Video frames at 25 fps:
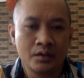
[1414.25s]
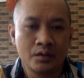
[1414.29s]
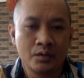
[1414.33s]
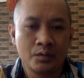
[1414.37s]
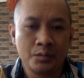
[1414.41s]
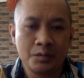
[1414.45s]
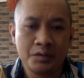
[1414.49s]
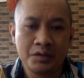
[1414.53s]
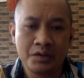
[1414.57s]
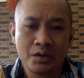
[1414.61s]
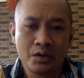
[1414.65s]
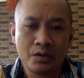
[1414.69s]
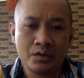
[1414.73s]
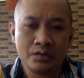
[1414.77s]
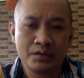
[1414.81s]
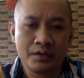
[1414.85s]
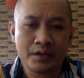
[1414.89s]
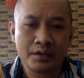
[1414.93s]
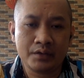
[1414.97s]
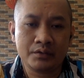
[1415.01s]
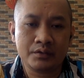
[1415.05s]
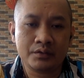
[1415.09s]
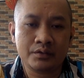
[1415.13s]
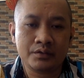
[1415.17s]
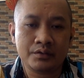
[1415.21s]
We know
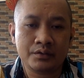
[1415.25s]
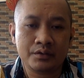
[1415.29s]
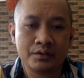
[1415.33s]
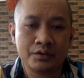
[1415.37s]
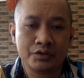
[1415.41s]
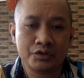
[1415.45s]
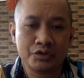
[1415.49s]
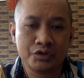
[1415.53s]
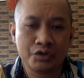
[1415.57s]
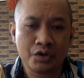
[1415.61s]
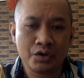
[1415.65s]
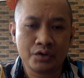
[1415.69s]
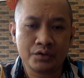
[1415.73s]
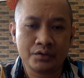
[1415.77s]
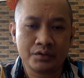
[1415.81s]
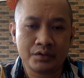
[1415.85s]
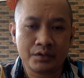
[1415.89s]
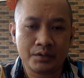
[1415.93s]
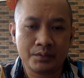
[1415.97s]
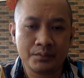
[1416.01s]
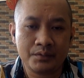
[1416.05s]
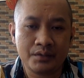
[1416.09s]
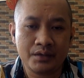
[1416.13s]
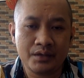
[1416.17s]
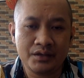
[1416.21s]
that
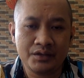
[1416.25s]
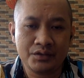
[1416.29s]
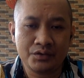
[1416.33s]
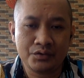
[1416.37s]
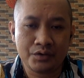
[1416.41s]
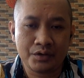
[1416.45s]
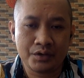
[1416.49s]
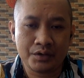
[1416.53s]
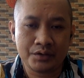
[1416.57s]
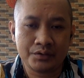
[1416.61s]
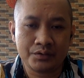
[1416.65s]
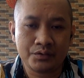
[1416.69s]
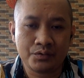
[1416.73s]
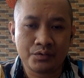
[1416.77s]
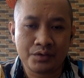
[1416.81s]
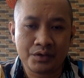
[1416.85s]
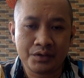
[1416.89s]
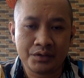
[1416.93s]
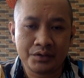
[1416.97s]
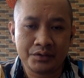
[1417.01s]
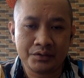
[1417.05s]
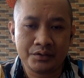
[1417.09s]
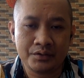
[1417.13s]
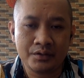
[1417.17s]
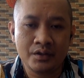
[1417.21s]
short-term interest
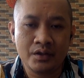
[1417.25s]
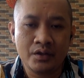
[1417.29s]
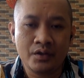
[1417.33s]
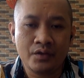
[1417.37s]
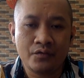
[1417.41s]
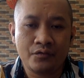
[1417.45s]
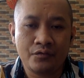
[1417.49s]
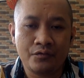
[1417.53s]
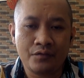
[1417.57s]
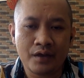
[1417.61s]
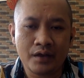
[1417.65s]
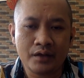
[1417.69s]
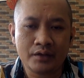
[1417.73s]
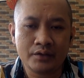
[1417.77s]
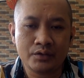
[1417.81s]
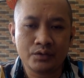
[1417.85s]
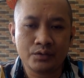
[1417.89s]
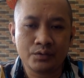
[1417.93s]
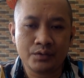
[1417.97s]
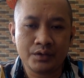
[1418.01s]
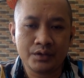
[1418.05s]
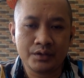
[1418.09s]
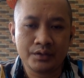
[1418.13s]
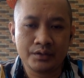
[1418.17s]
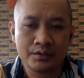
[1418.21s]
rates
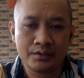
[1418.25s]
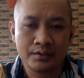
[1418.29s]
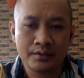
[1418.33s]
fluctuate